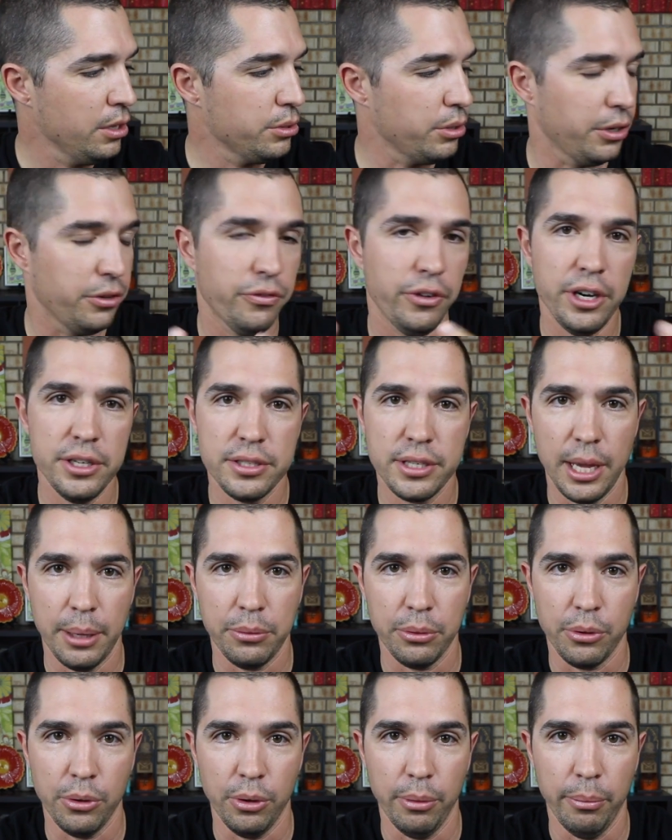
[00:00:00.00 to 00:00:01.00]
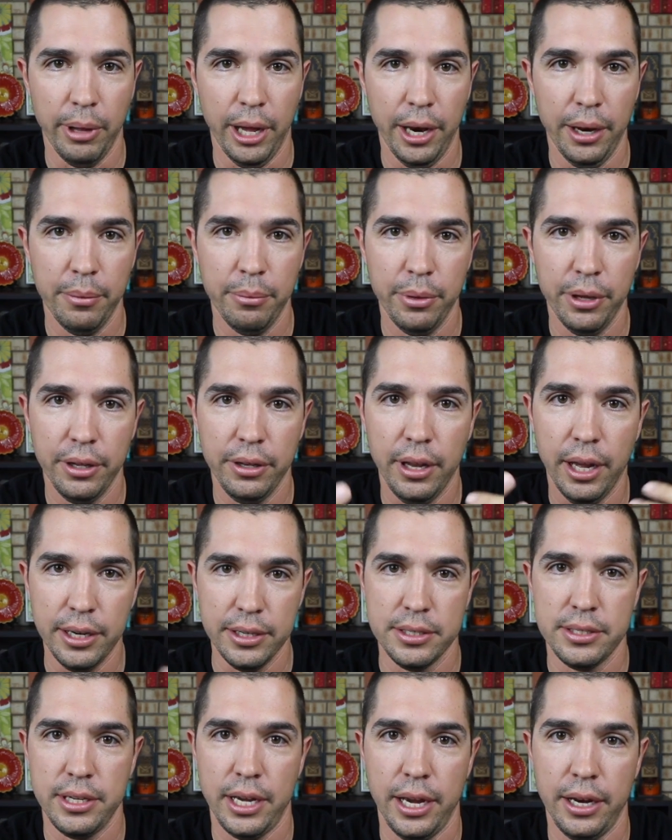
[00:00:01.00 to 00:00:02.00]
So I was very skeptical about it, but I
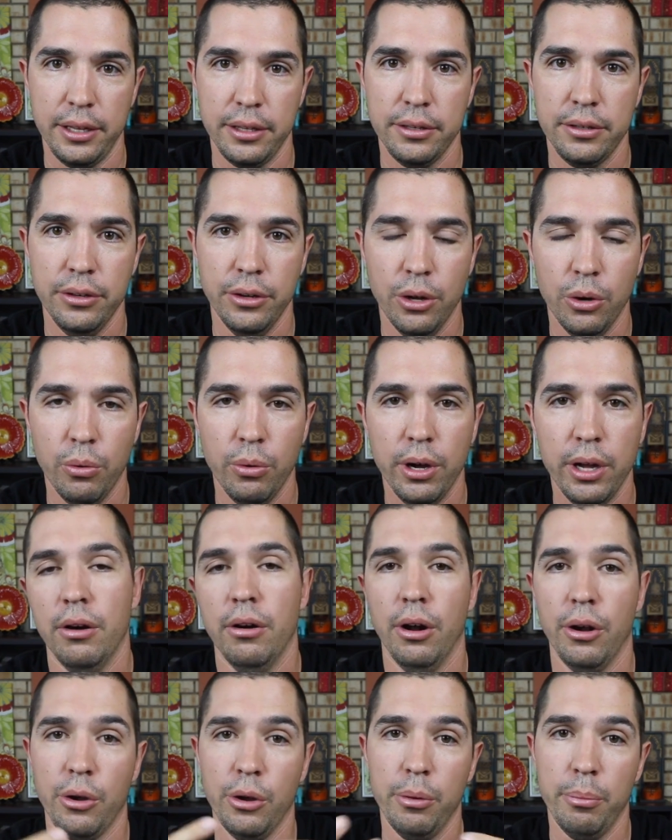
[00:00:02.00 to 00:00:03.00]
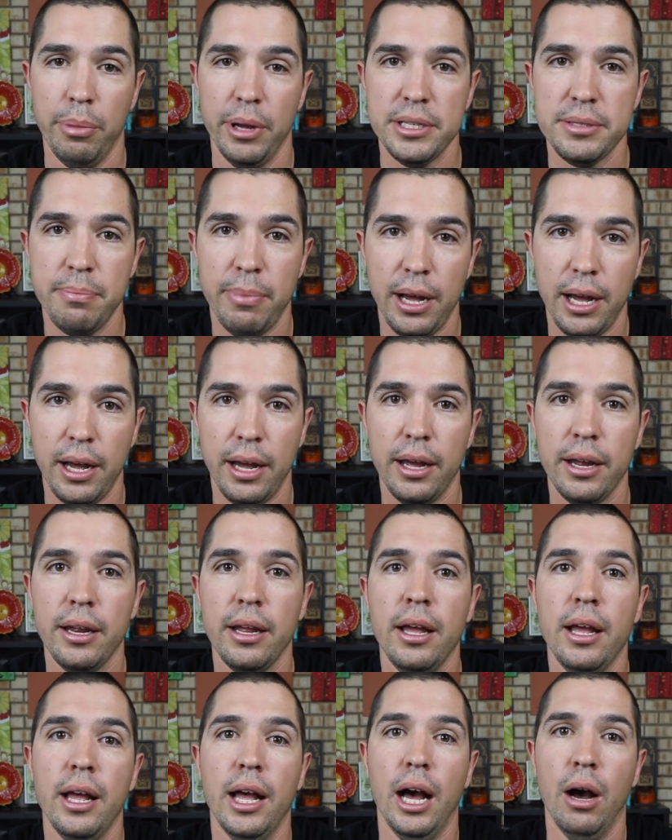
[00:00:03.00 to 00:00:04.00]
decided, you know what, I'll go to Best
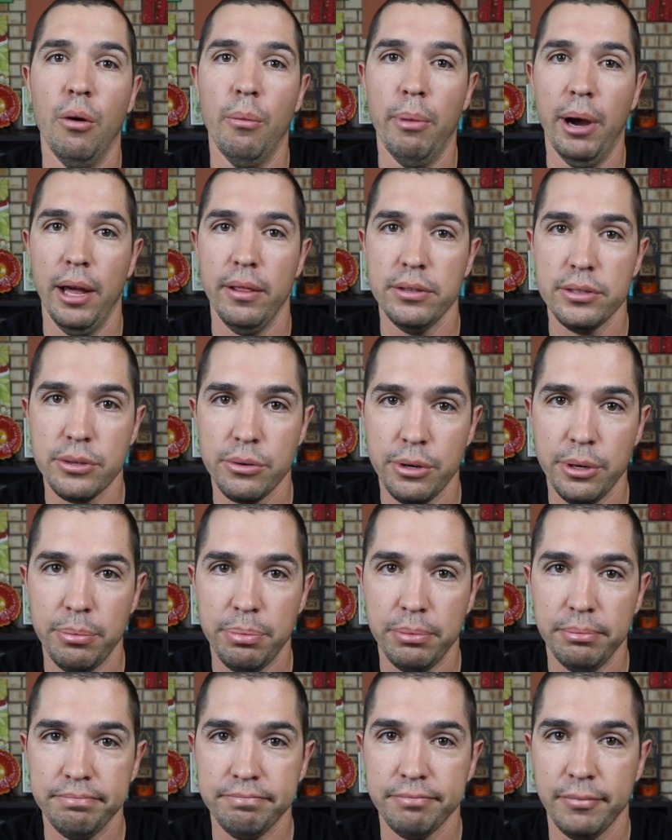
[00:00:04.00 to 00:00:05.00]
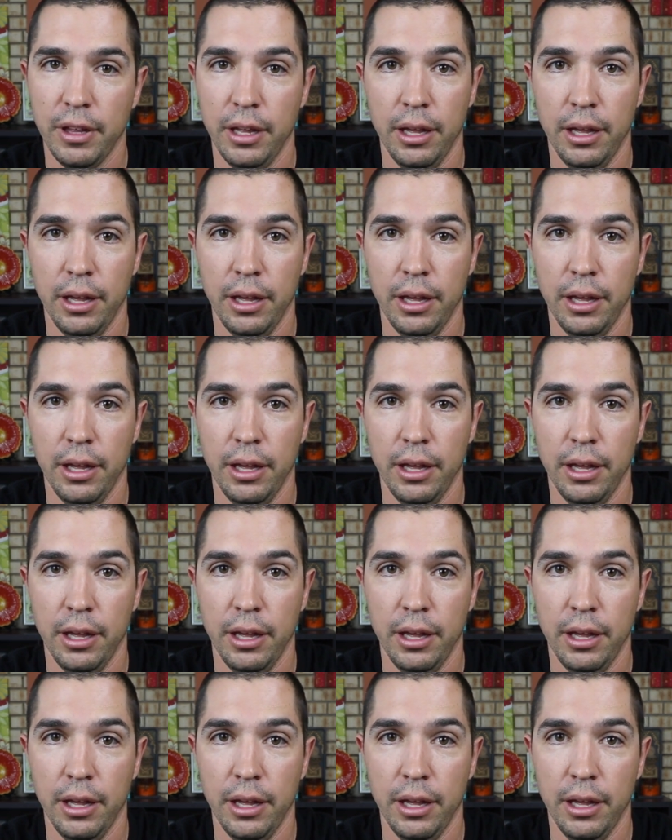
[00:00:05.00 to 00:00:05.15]
Buy, I'll buy this grip,